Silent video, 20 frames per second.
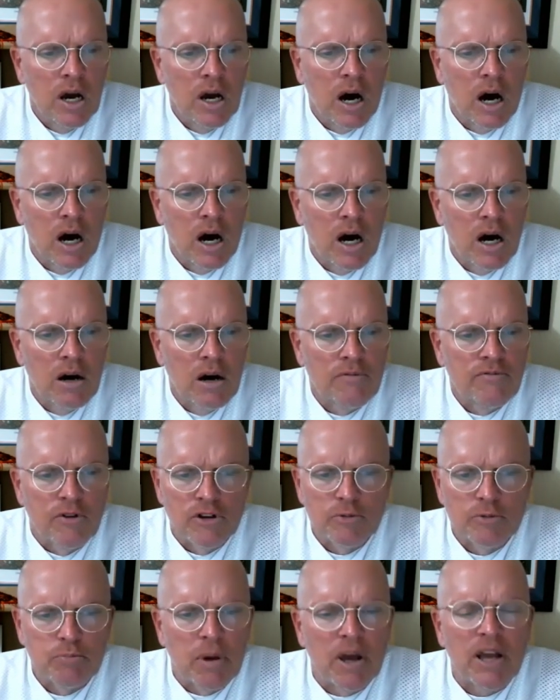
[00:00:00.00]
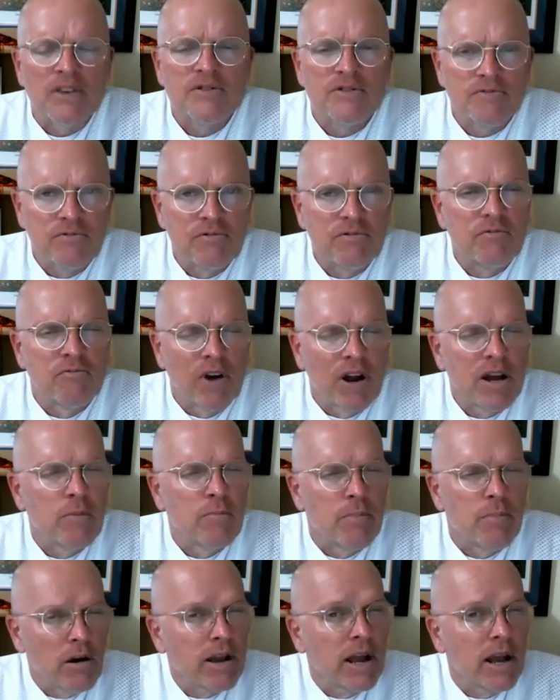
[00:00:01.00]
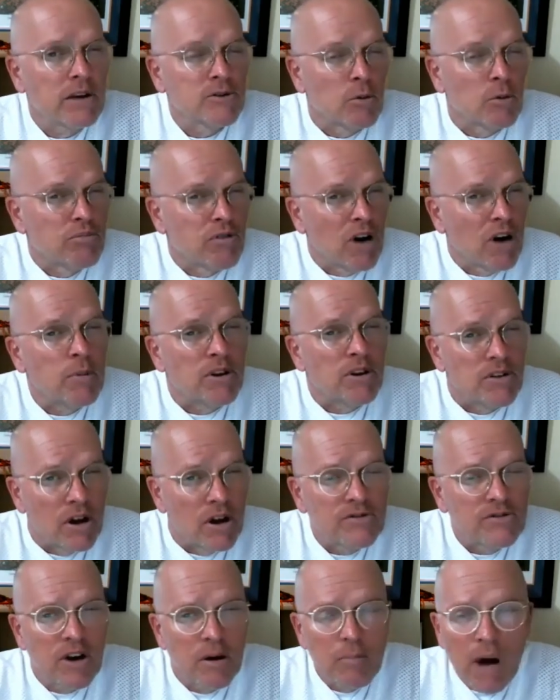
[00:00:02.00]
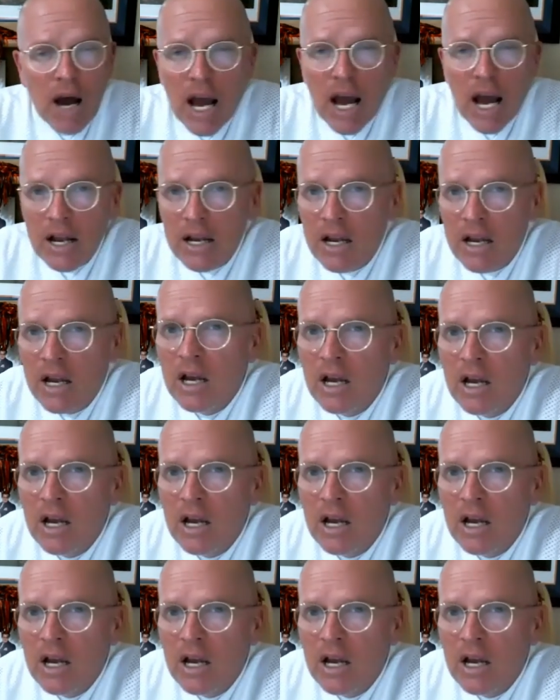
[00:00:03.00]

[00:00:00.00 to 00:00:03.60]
Uh, first base, Ryan Mountcastle probably does come back.